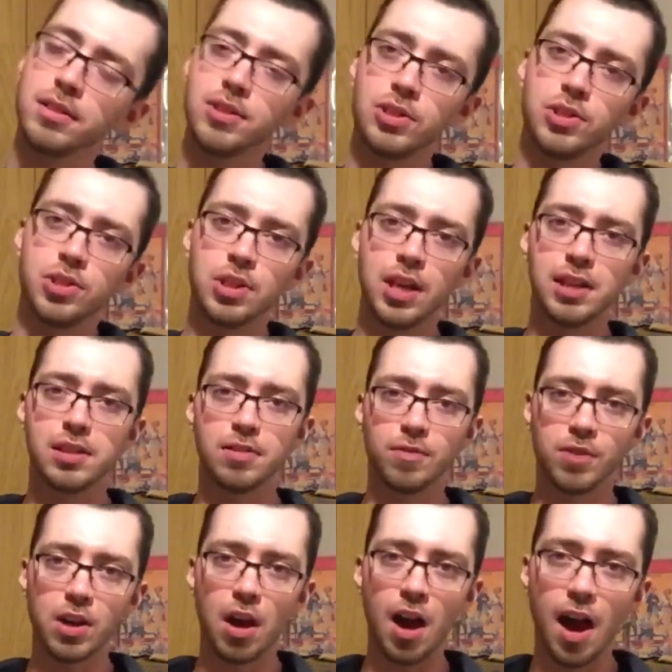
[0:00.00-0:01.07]

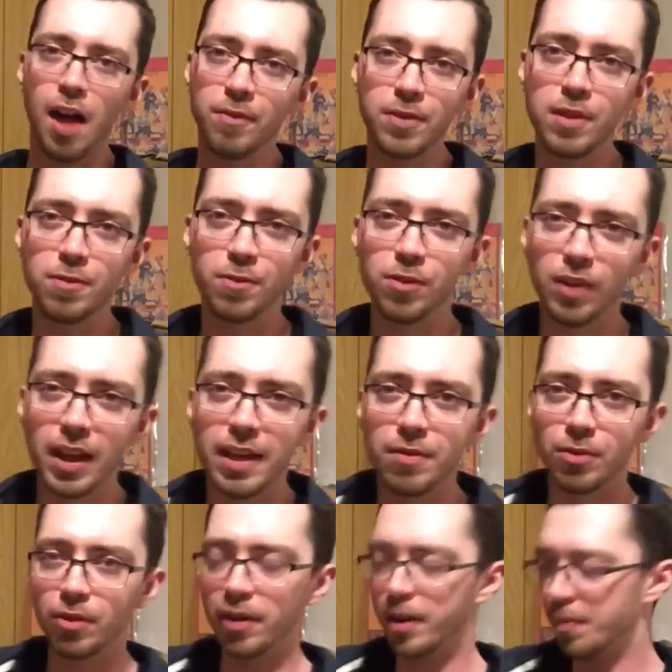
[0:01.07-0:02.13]
distinctive coffee
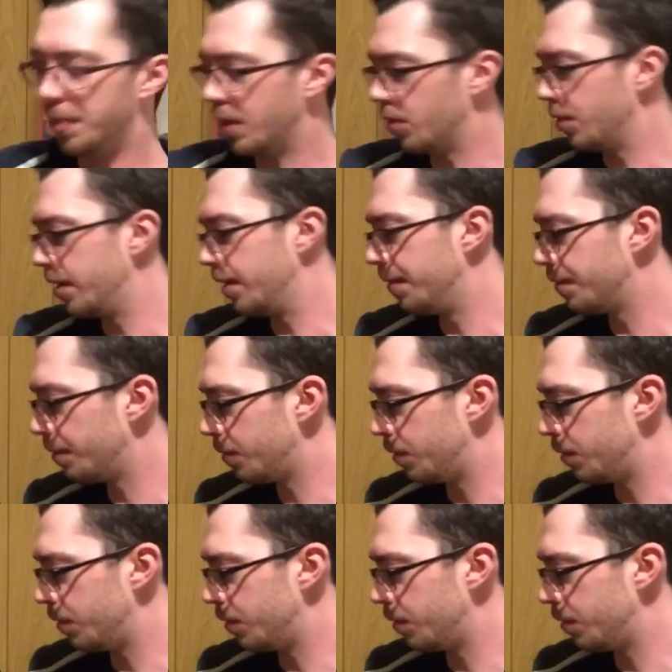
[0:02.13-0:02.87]
flavoring about it,